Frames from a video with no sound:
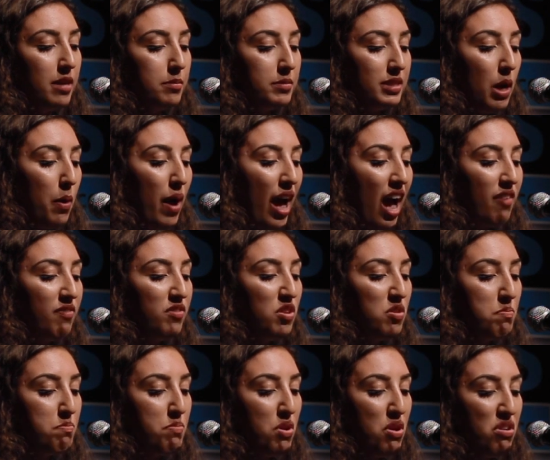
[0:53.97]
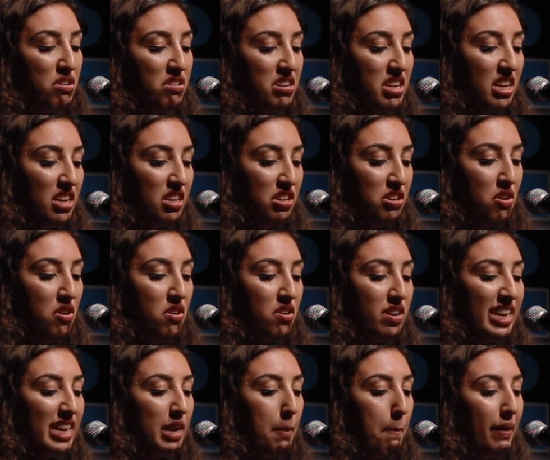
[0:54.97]
I'll have you burning,
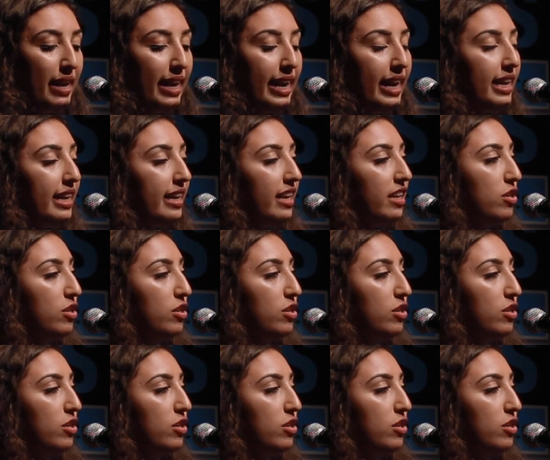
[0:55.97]
yearning, bleeding,